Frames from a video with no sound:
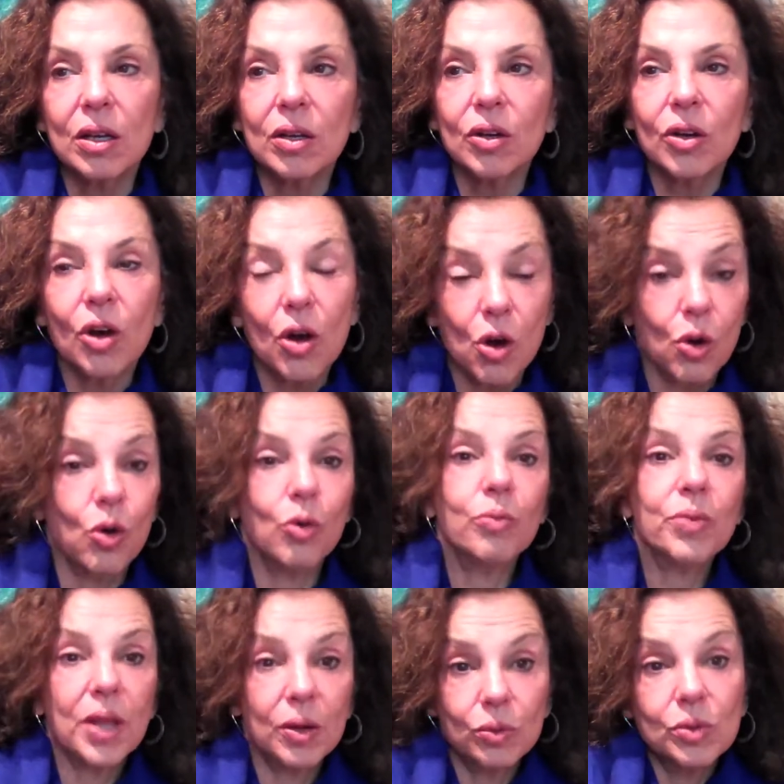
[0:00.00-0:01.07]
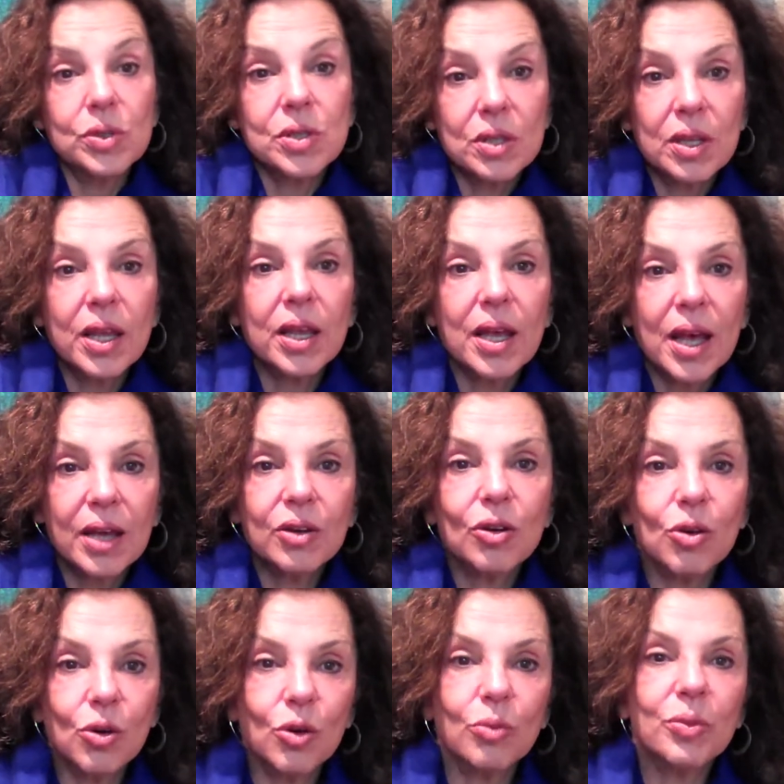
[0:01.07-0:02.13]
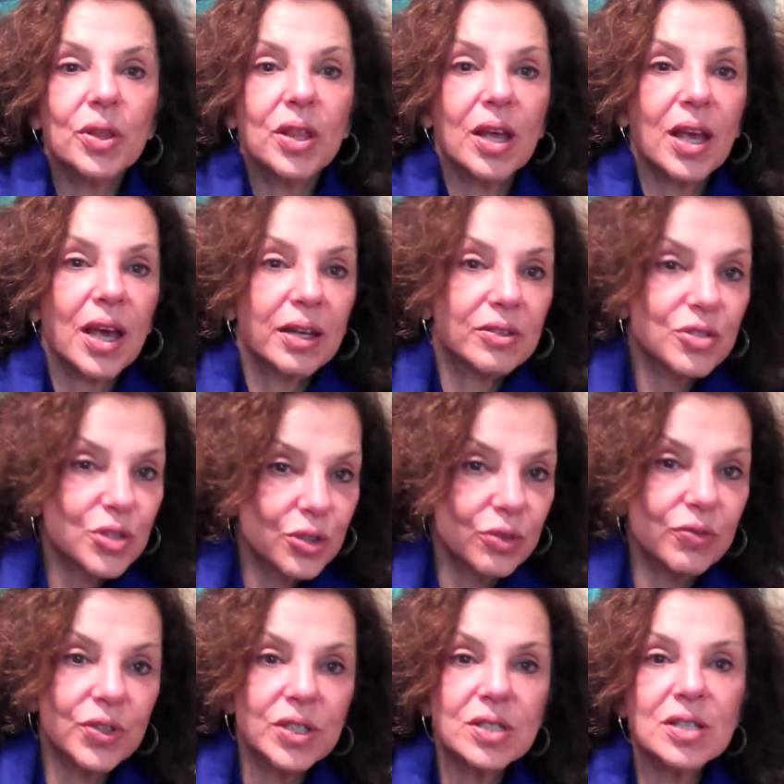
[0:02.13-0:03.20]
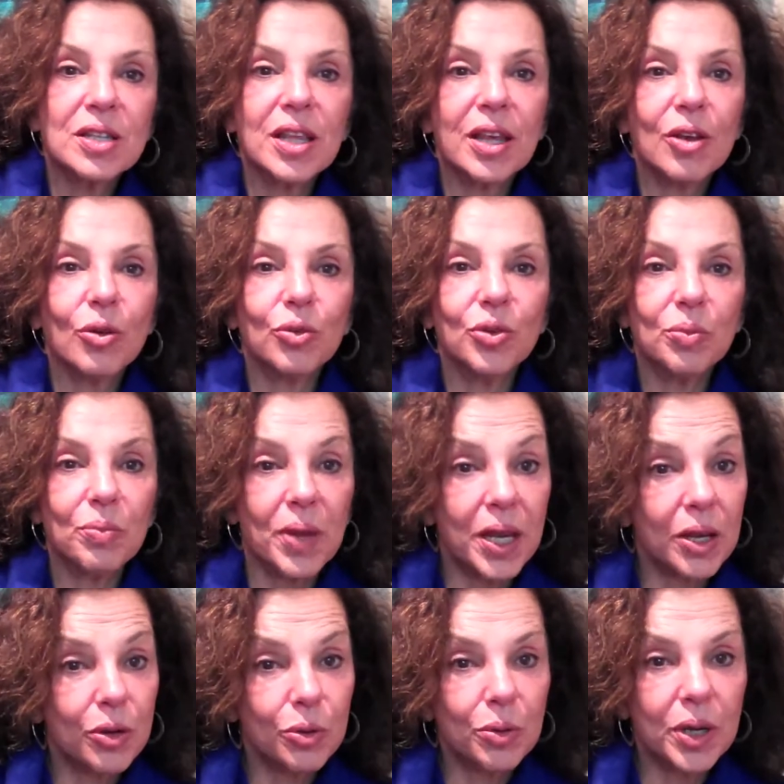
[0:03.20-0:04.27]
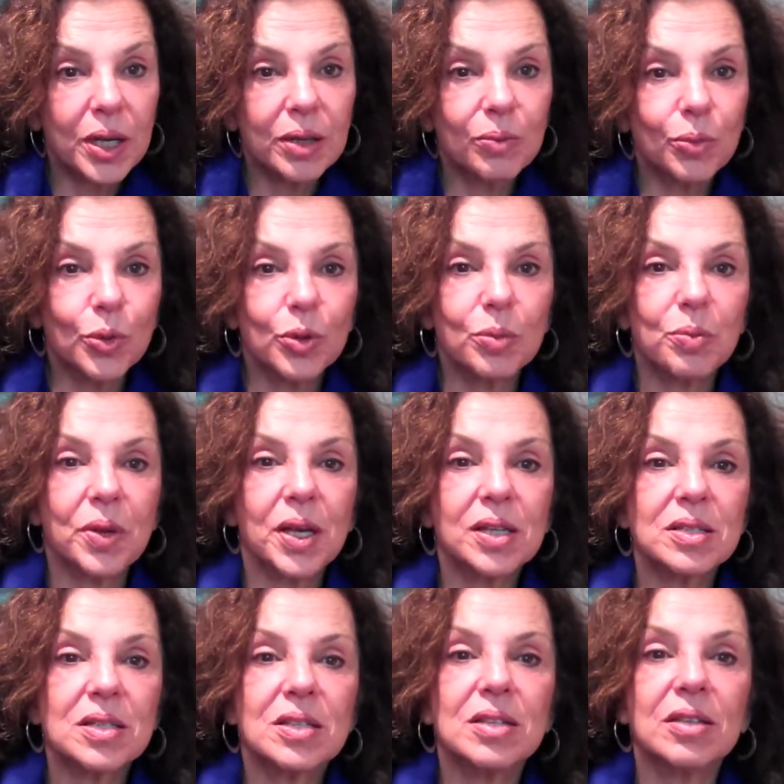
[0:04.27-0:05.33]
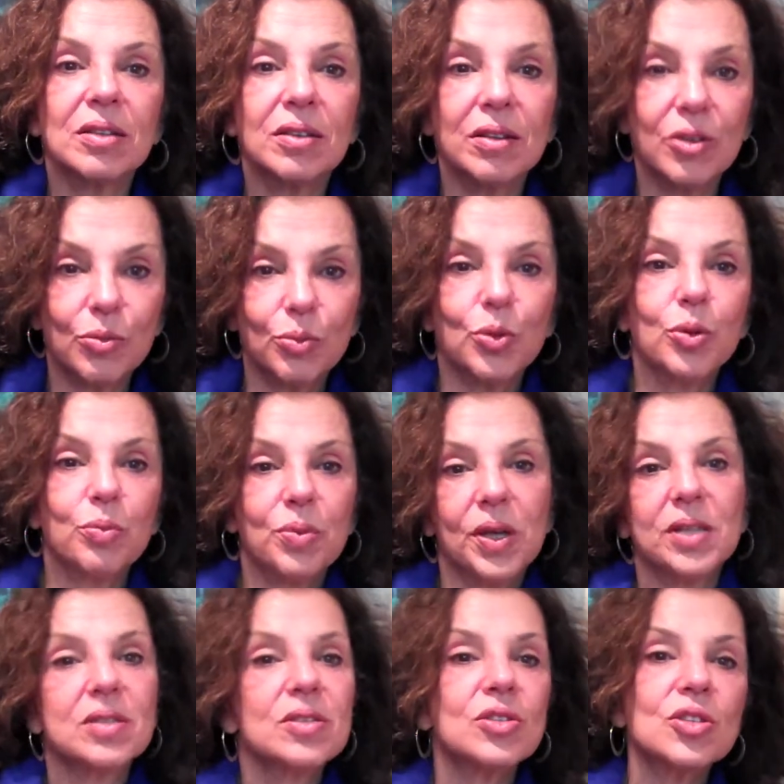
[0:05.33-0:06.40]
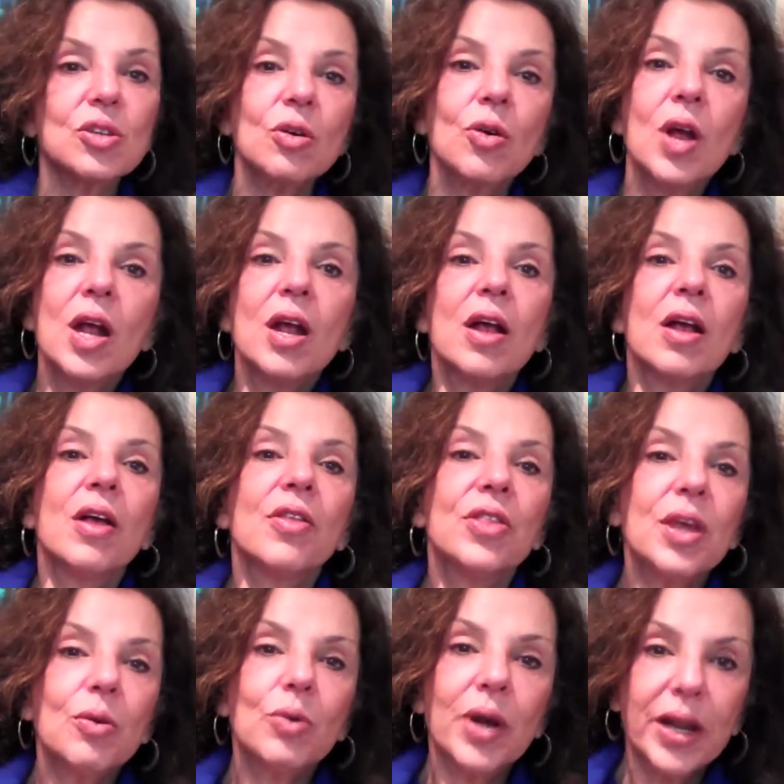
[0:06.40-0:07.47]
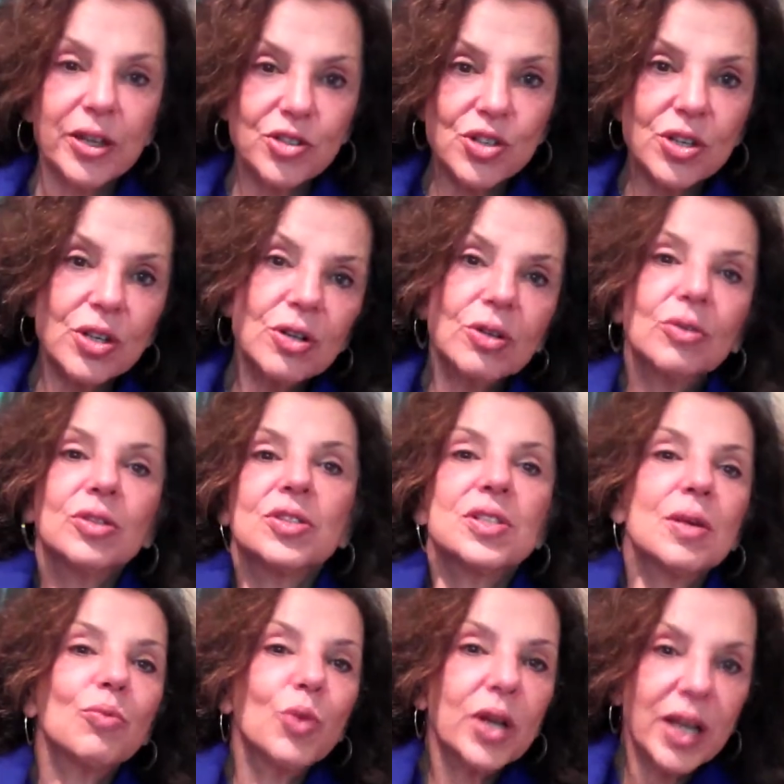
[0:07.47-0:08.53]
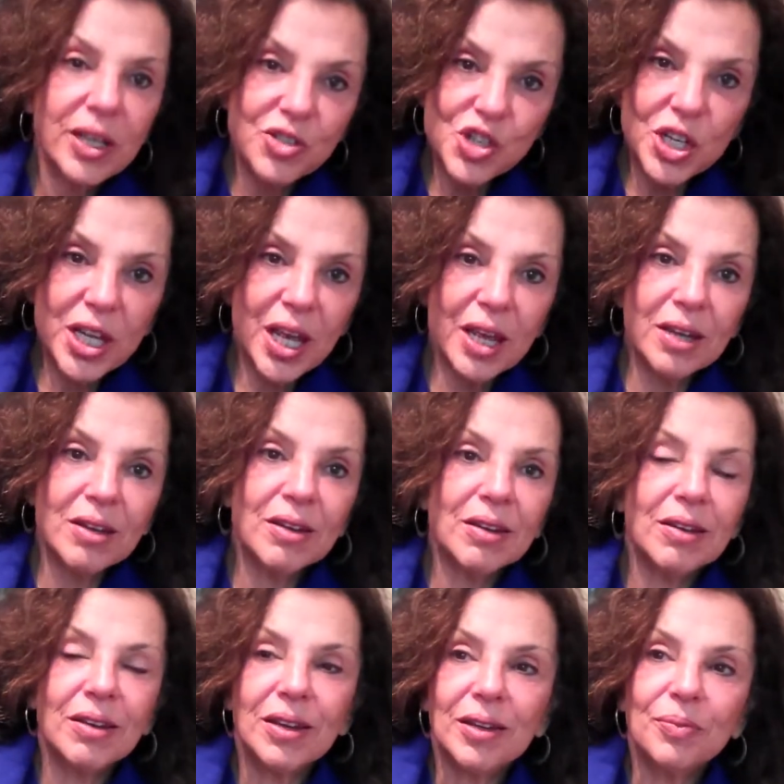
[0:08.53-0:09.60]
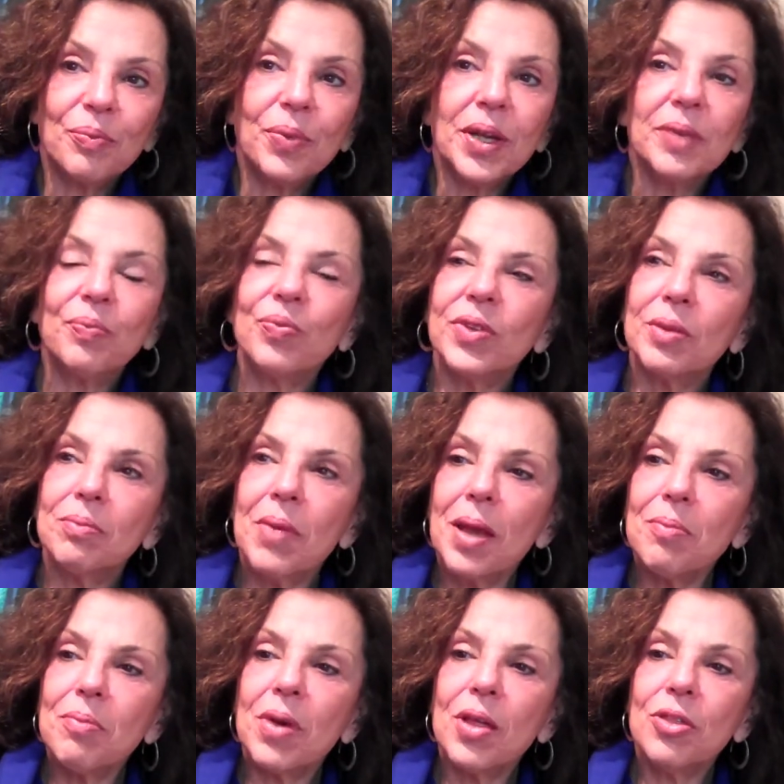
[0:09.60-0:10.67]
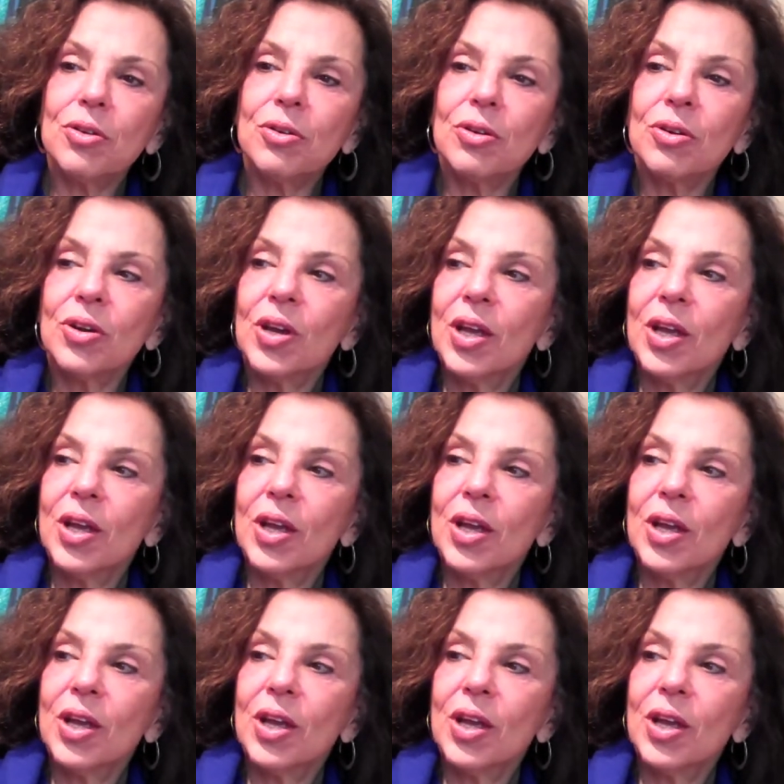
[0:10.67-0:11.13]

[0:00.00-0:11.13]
home and they had servants and they owned a bakery in Budapest and near Budapest, and so they were somewhat educated, but my mother